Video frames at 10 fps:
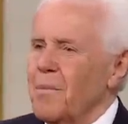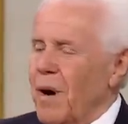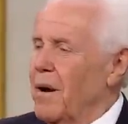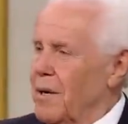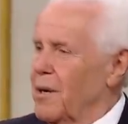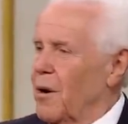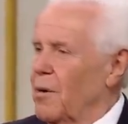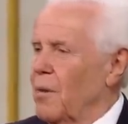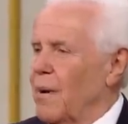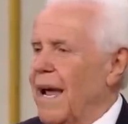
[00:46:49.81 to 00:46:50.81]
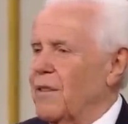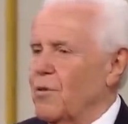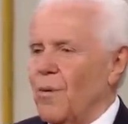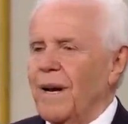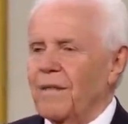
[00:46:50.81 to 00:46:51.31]
Well, you know, we had
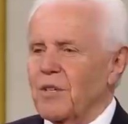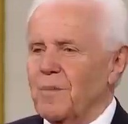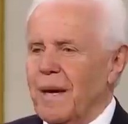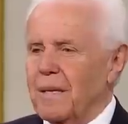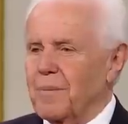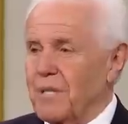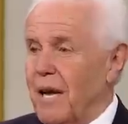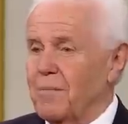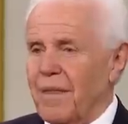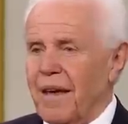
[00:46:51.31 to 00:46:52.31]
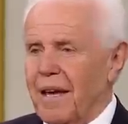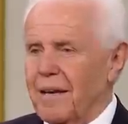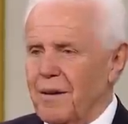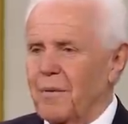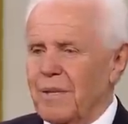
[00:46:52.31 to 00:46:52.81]
three other speakers beside Brother
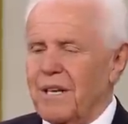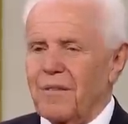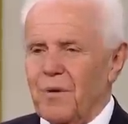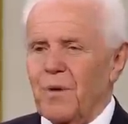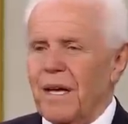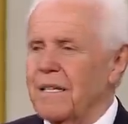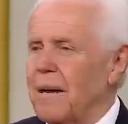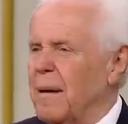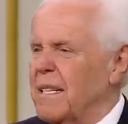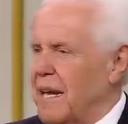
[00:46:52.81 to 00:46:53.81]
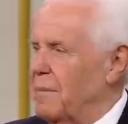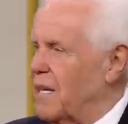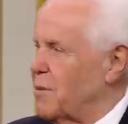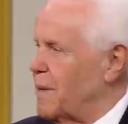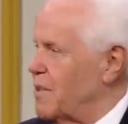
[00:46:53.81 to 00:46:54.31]
Hagin. You know, we said a few things. Had about 10
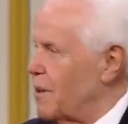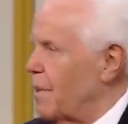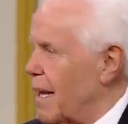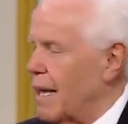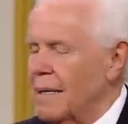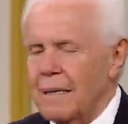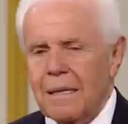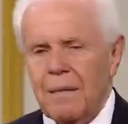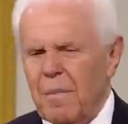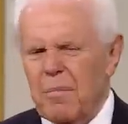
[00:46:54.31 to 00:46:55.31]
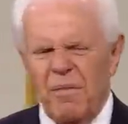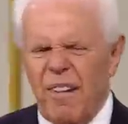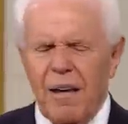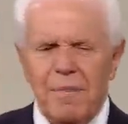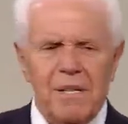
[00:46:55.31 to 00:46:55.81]
minutes apiece, something like that. Maybe
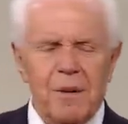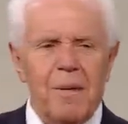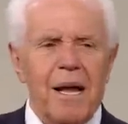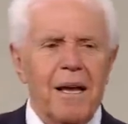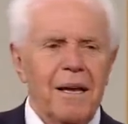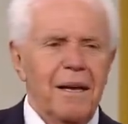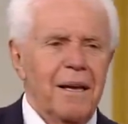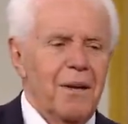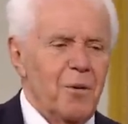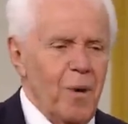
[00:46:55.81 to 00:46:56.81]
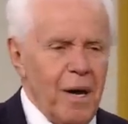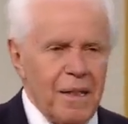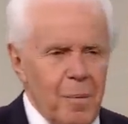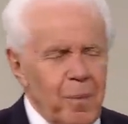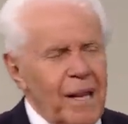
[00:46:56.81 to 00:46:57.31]
five minutes, something like that. Well,
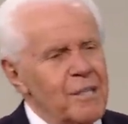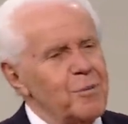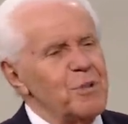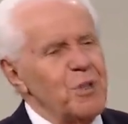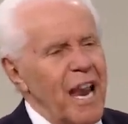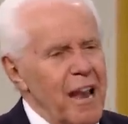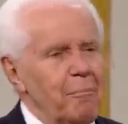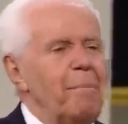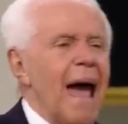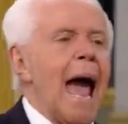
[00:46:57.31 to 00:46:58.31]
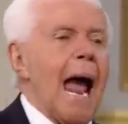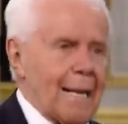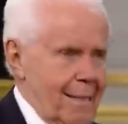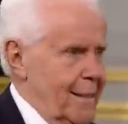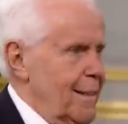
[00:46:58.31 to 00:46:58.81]
the place was
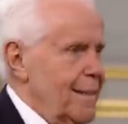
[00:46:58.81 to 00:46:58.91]
jam-packed.